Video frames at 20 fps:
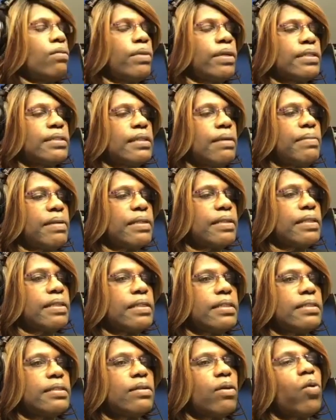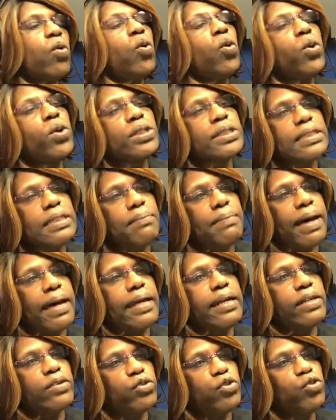are some of the things, who is
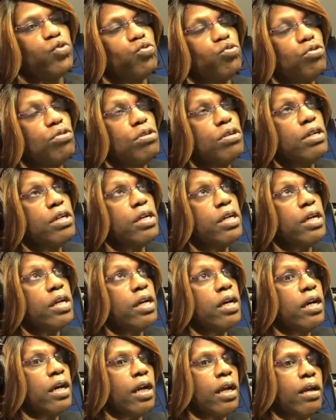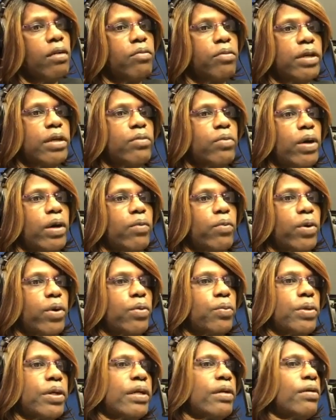somebody that you really, really want to
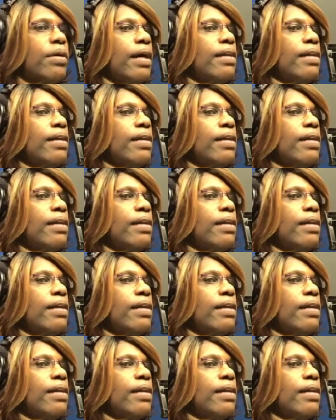work with? It don't have